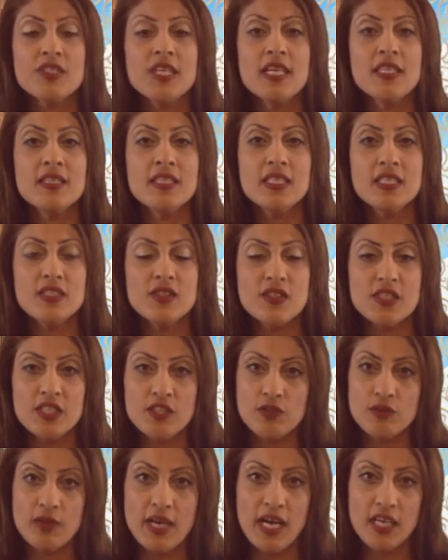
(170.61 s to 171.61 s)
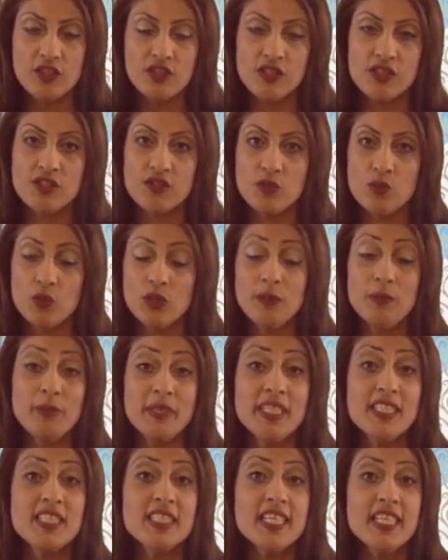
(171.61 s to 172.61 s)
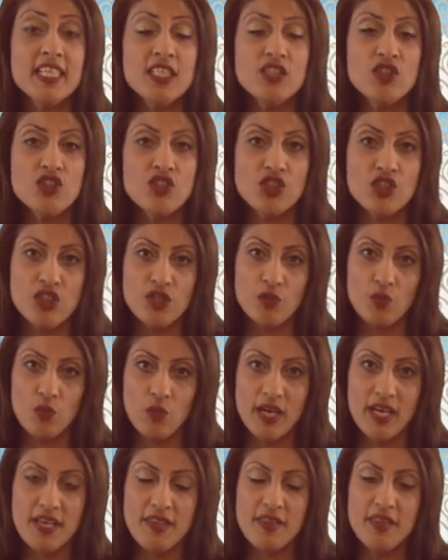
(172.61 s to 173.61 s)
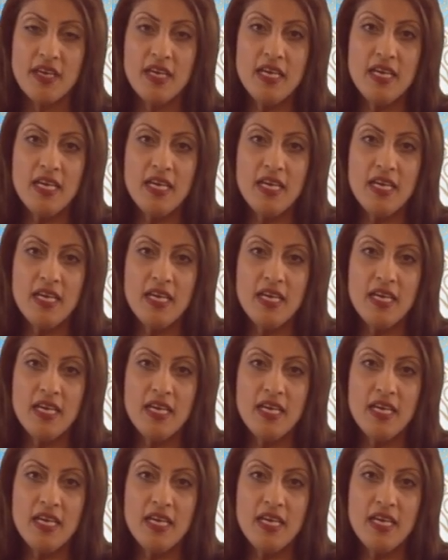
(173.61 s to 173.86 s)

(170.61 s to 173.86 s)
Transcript: And these interactions will be tinged with